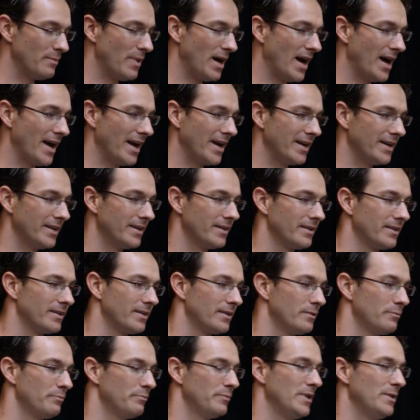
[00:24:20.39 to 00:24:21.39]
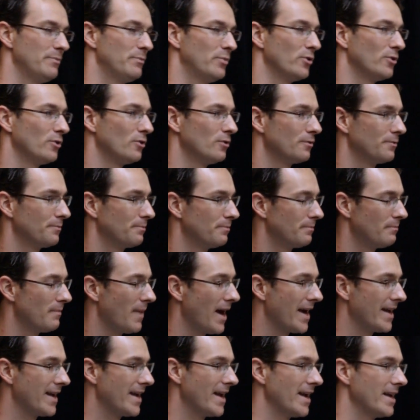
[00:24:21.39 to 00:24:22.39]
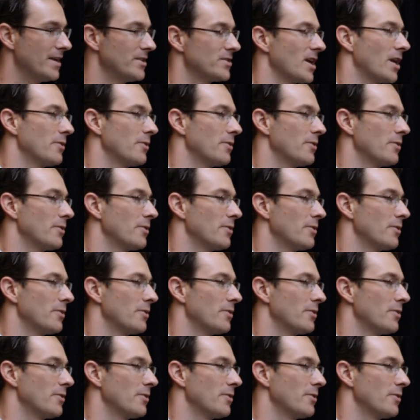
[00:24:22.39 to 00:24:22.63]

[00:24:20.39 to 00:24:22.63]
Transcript: by people my age.